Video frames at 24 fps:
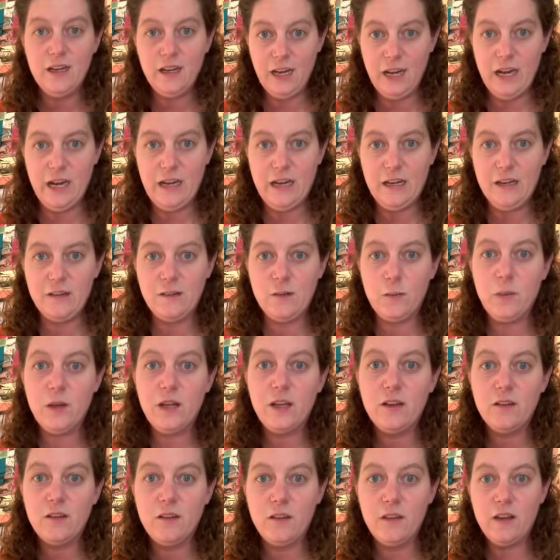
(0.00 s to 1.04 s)
inks
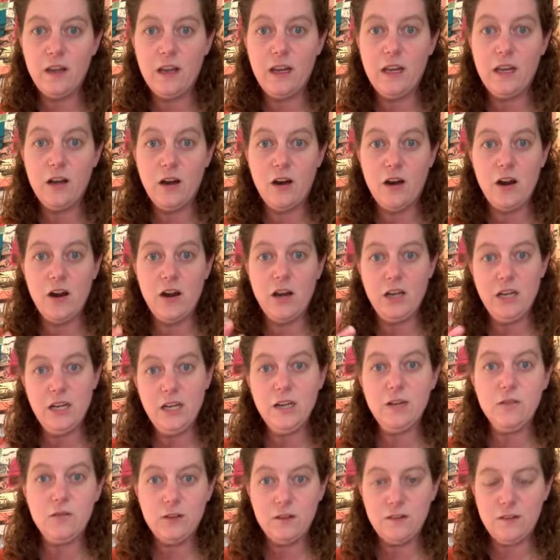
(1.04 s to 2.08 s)
because they are
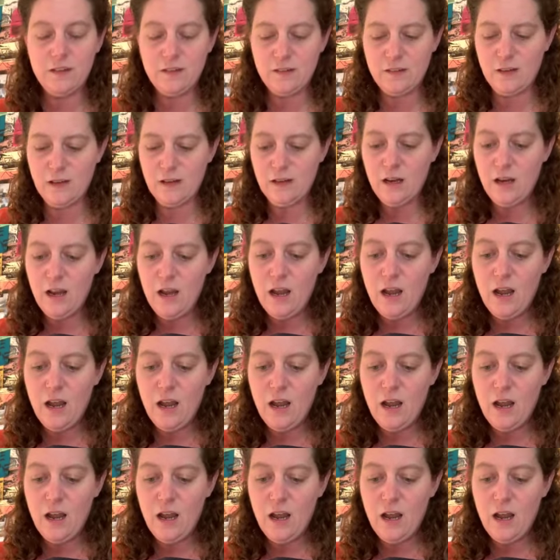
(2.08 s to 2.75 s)
heat resistant